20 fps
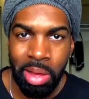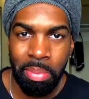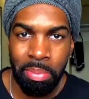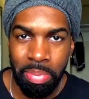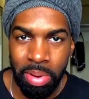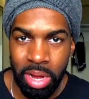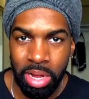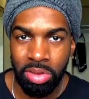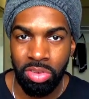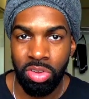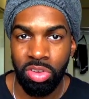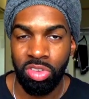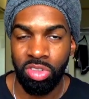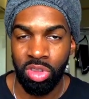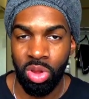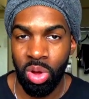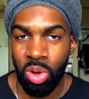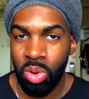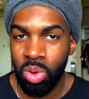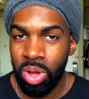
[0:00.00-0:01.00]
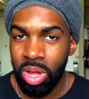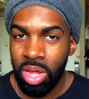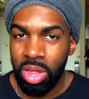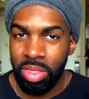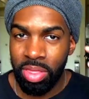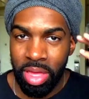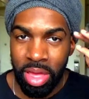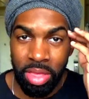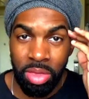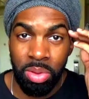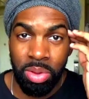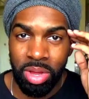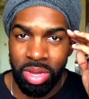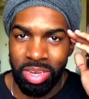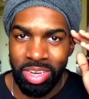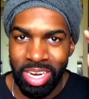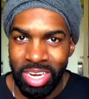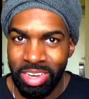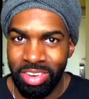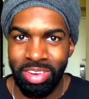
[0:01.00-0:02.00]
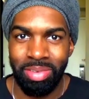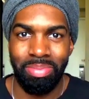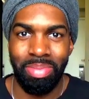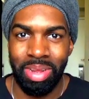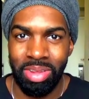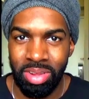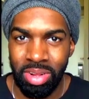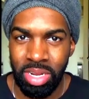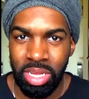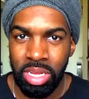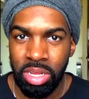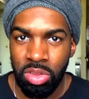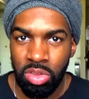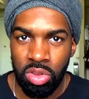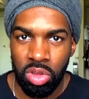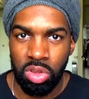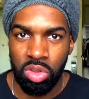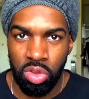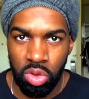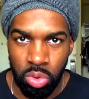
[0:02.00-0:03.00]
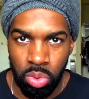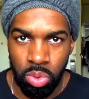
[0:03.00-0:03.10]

but just know that you can change it mentally to